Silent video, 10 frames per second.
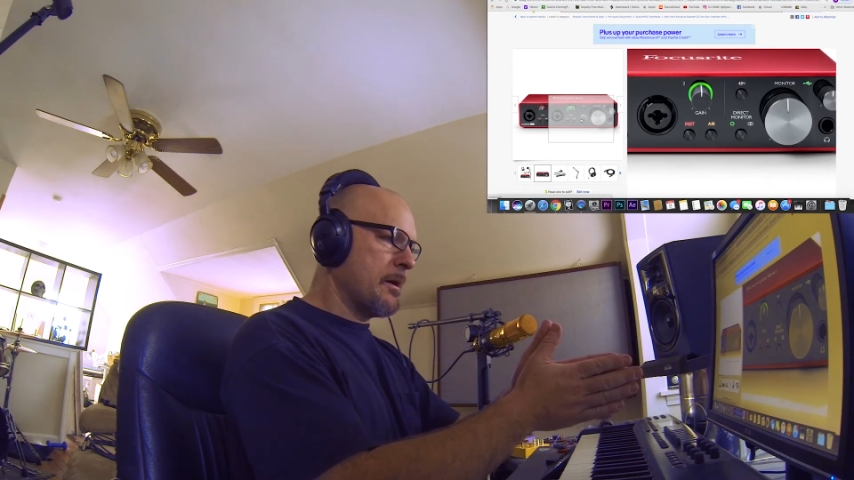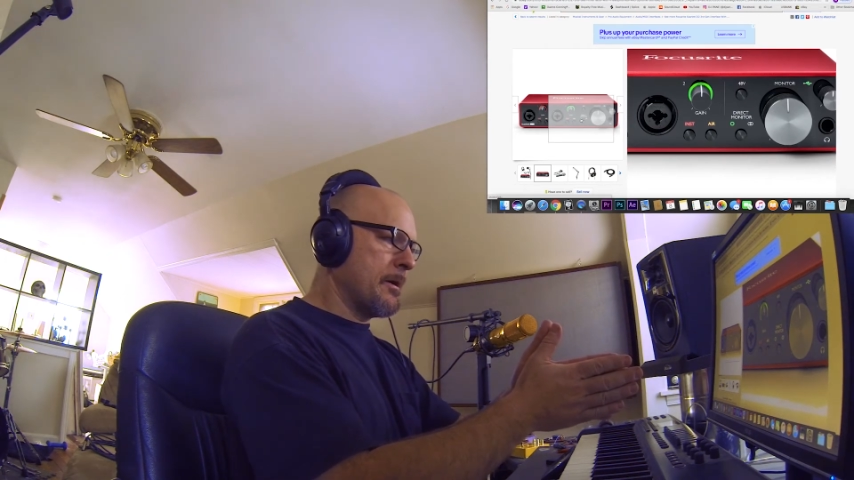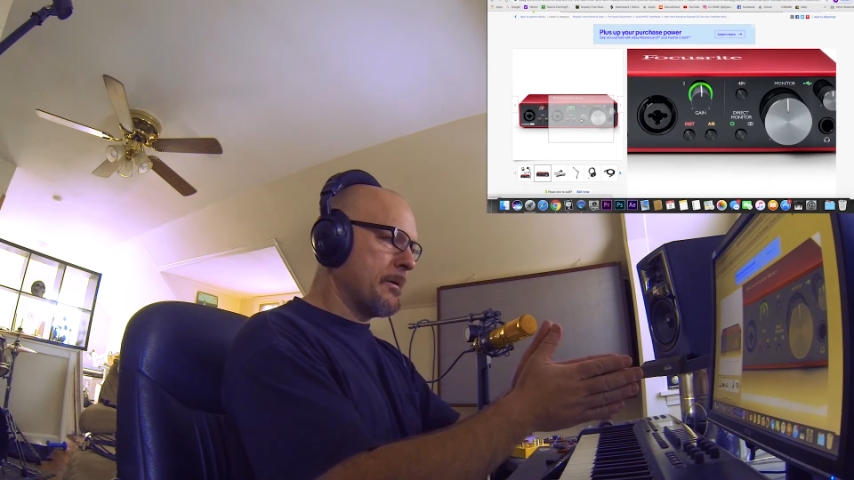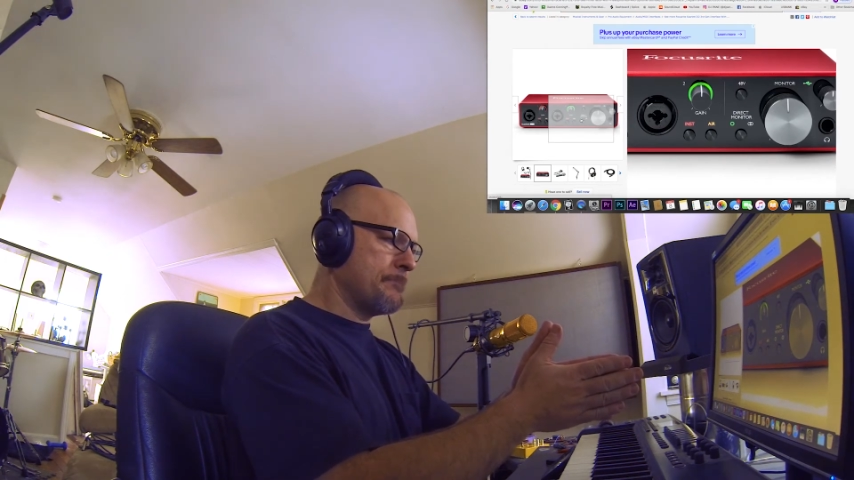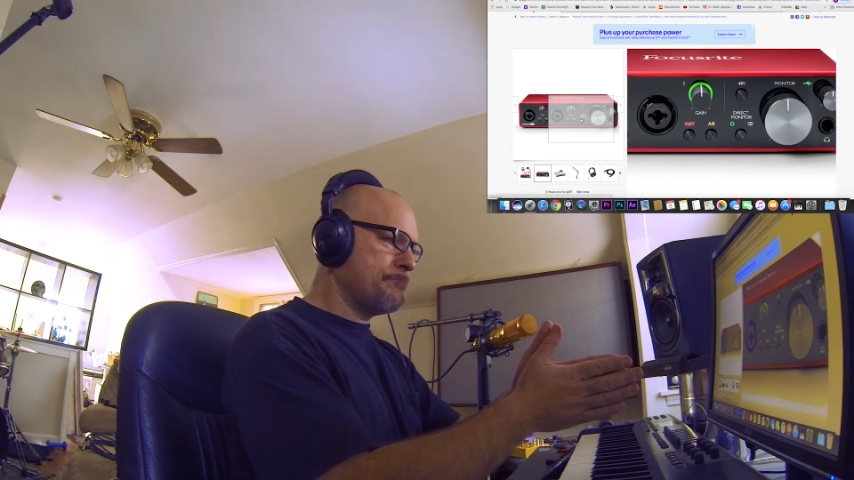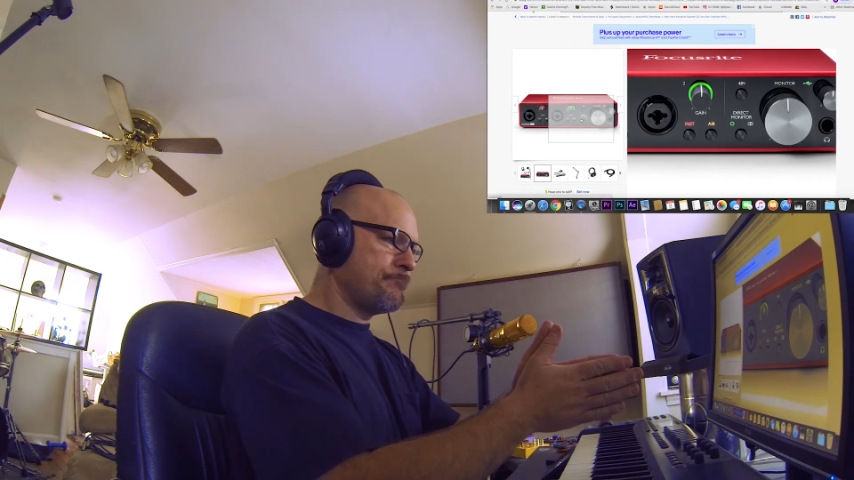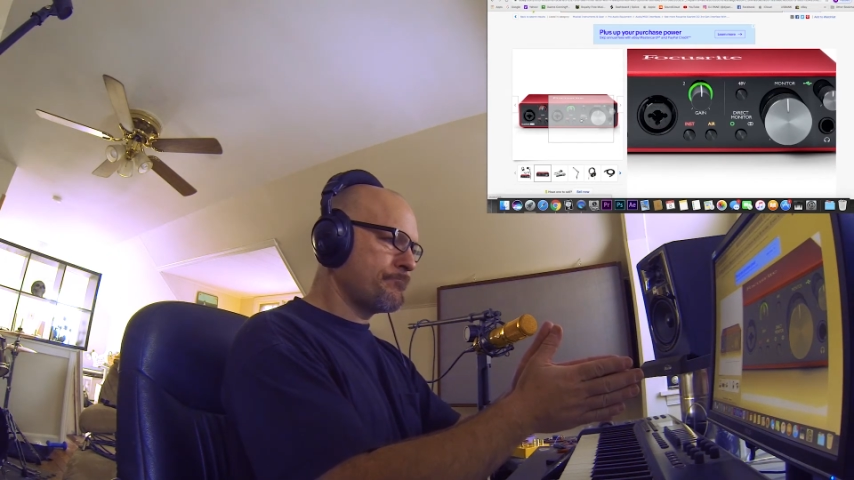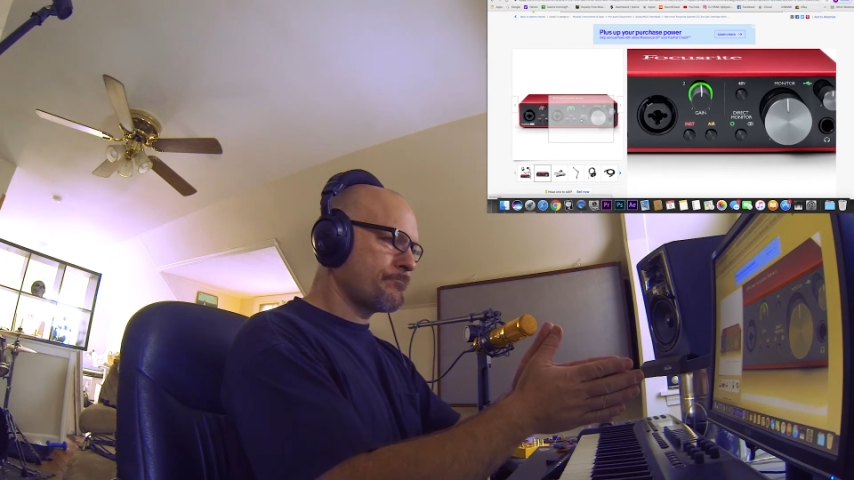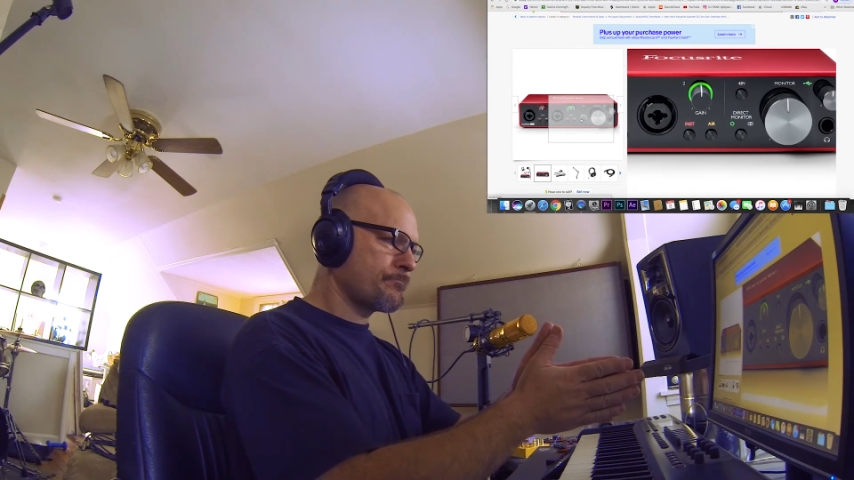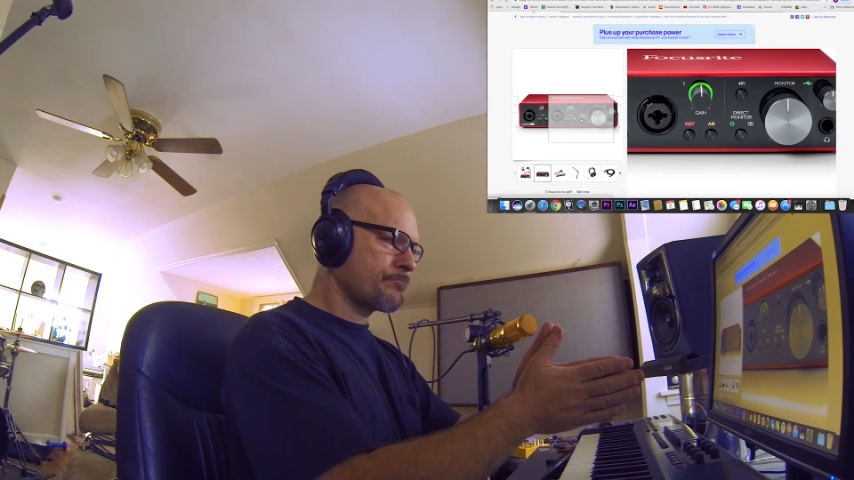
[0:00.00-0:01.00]

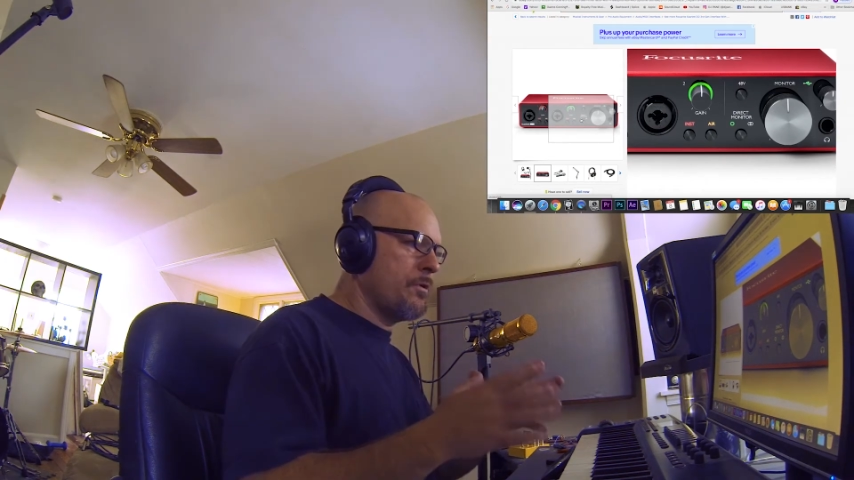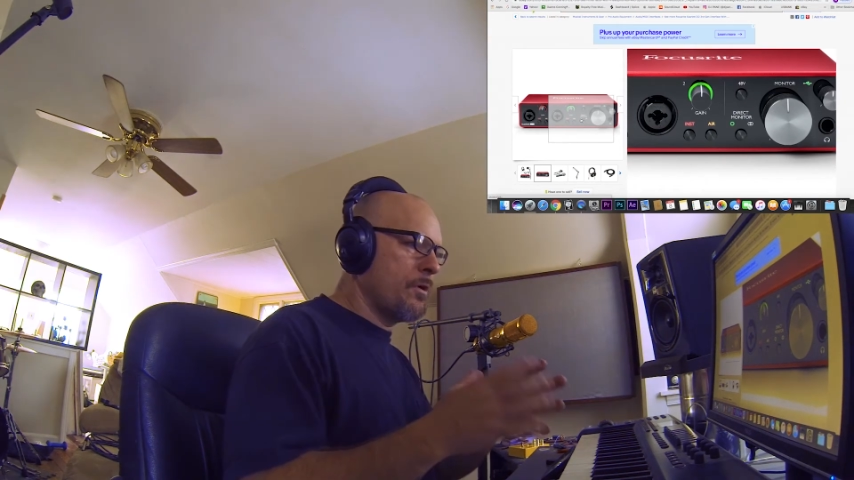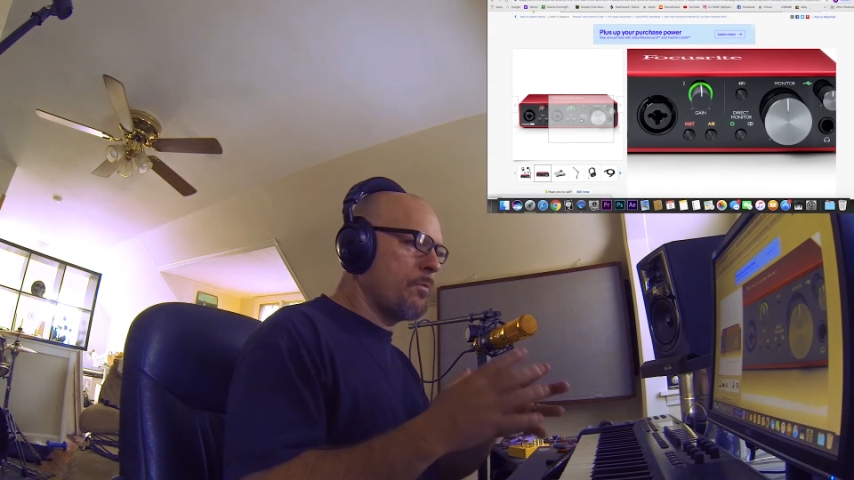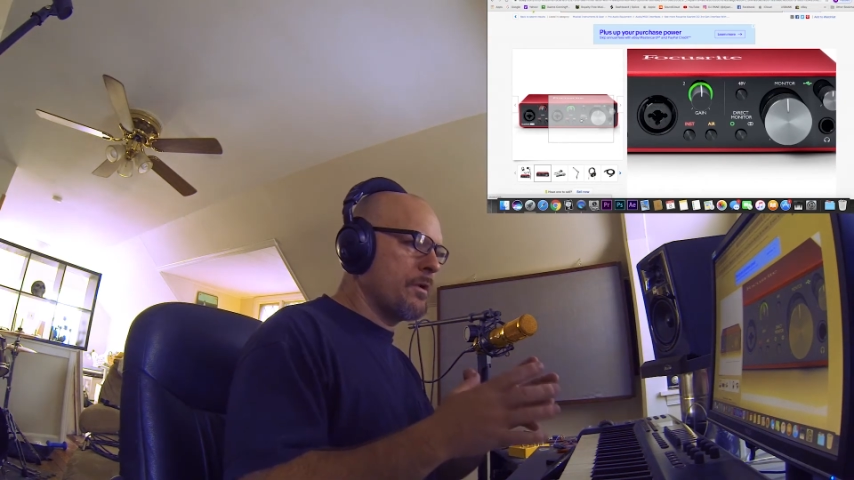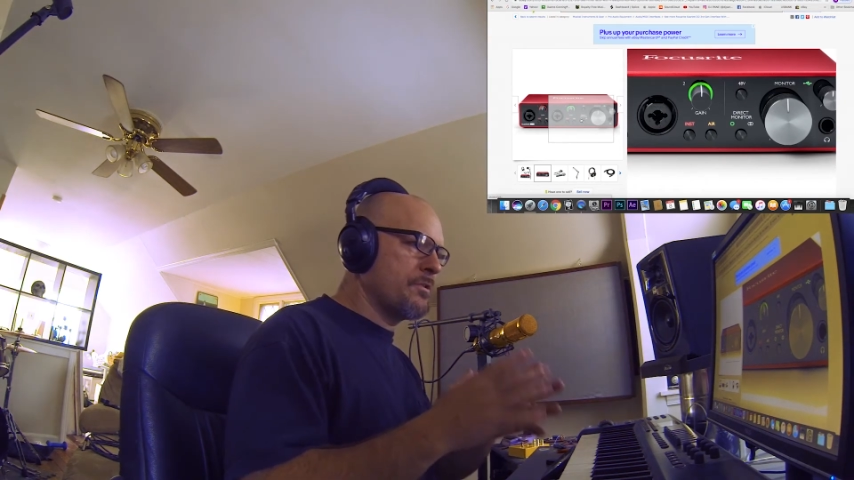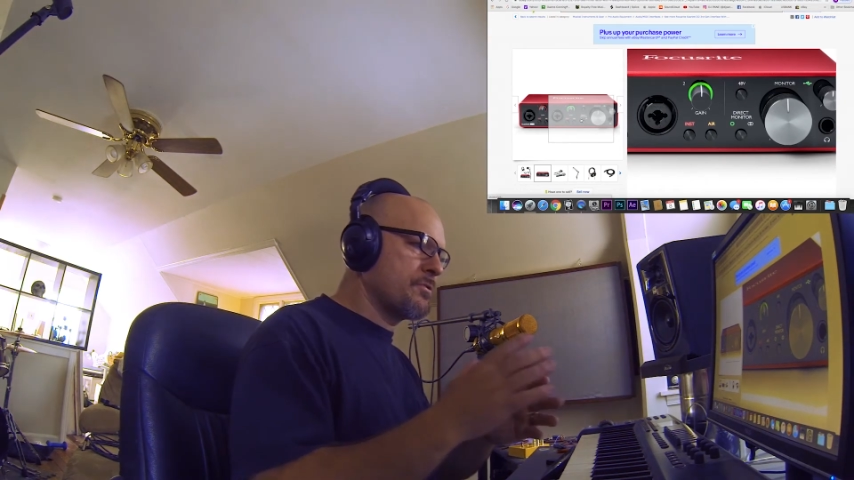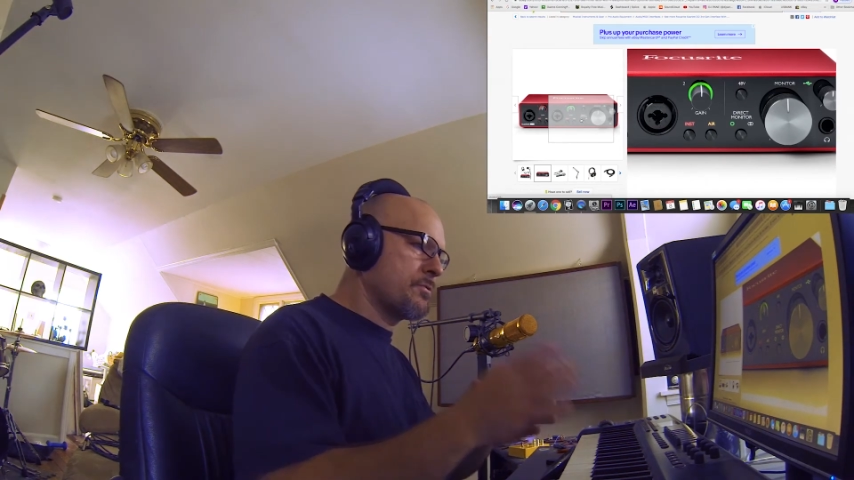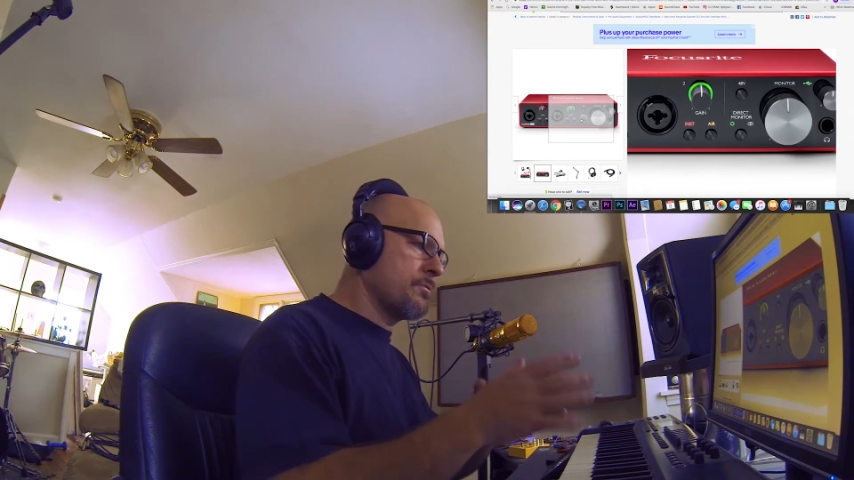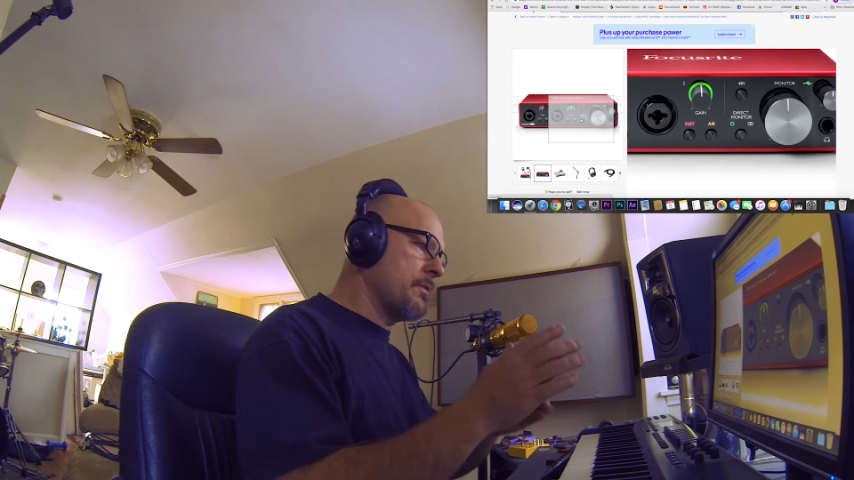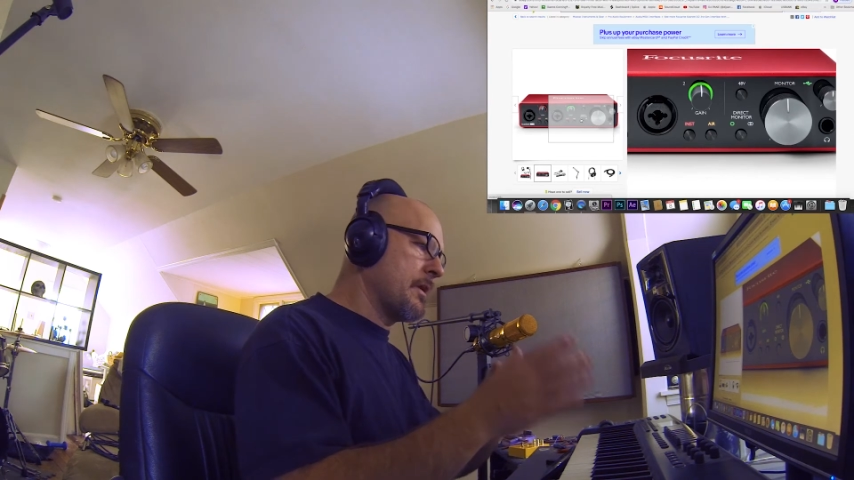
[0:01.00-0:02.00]
you don't want to
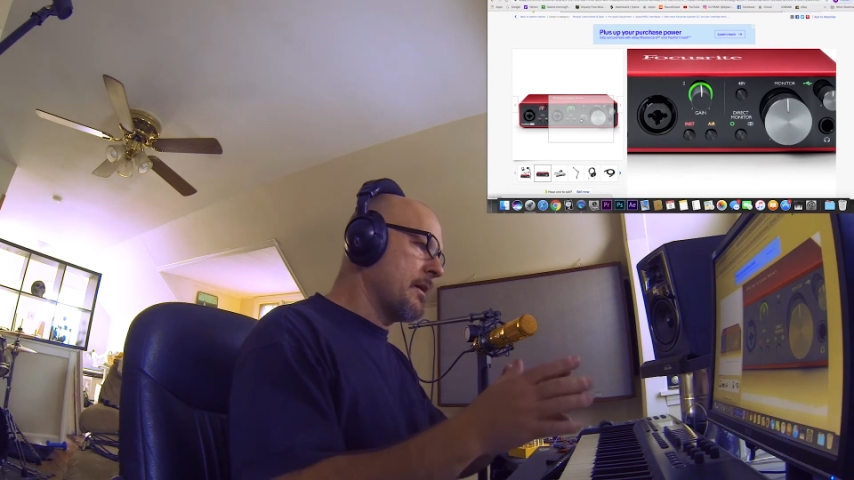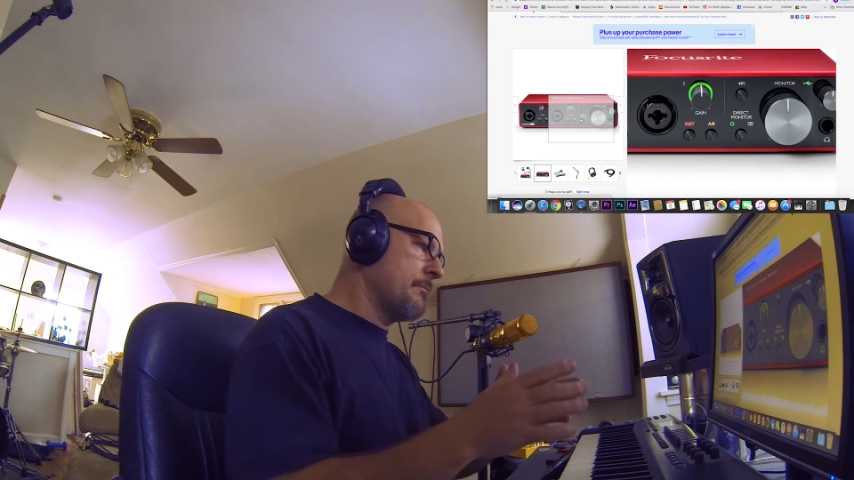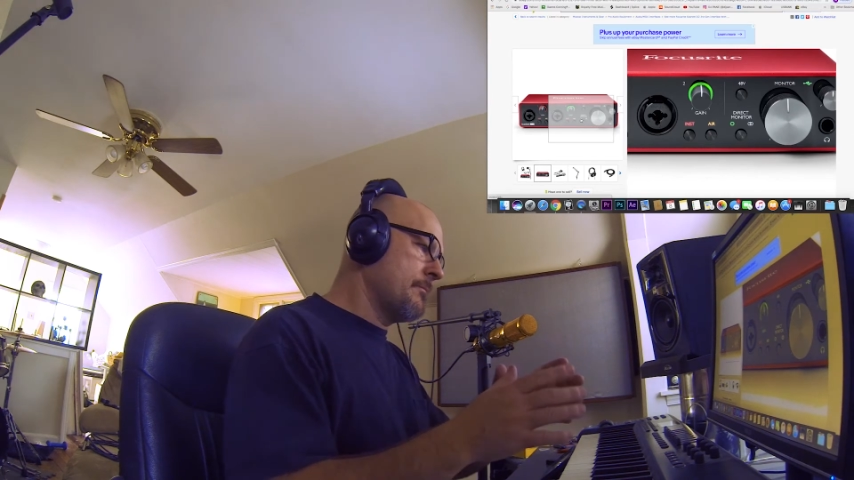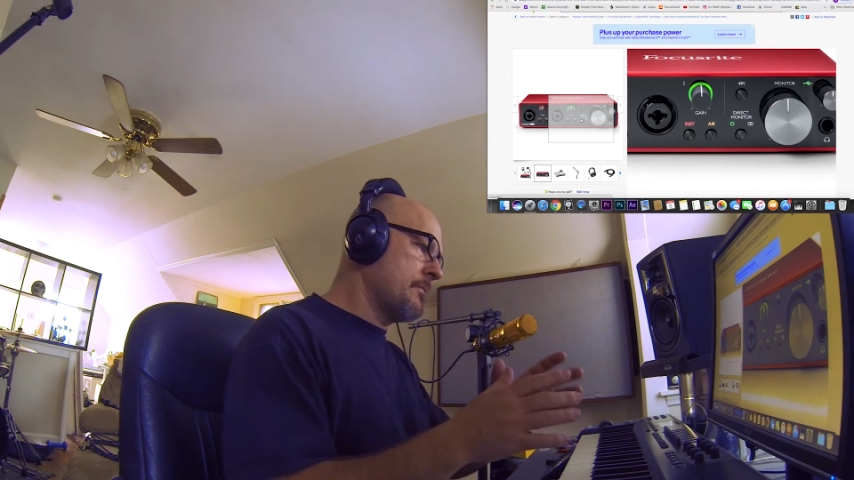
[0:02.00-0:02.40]
screw it up.